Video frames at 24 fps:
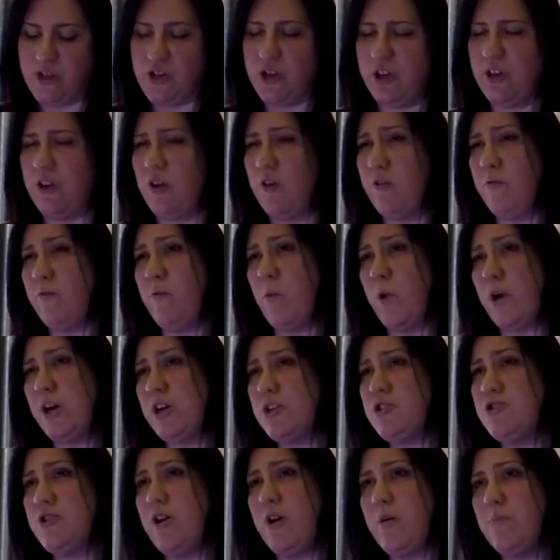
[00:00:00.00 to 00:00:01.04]
doing a lot of
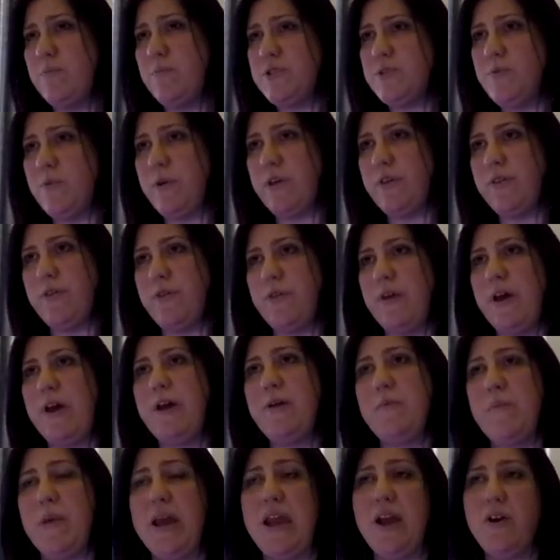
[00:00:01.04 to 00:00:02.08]
workshops with
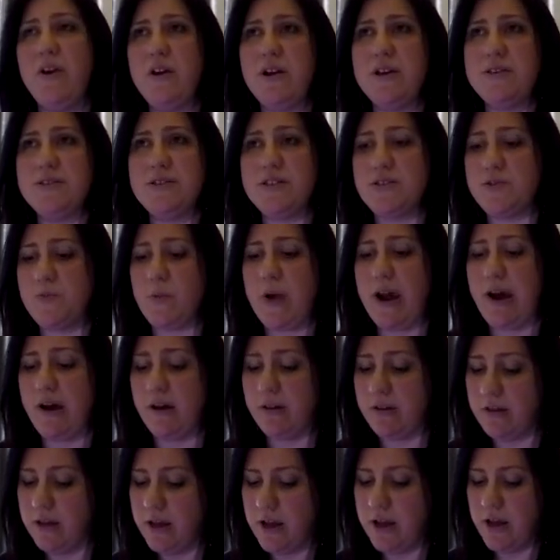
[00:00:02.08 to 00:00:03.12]
areas as
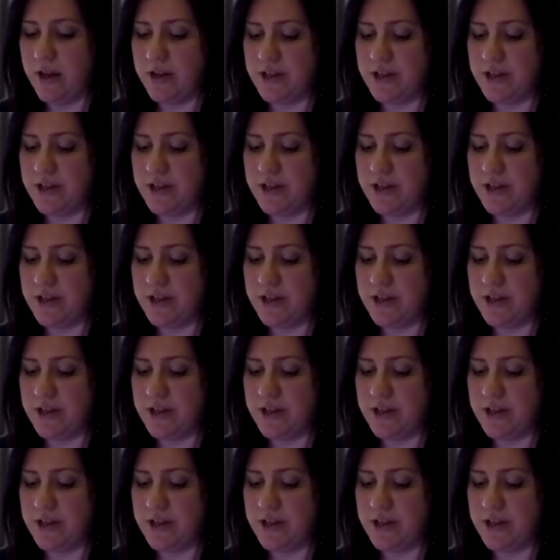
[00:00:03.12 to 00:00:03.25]
well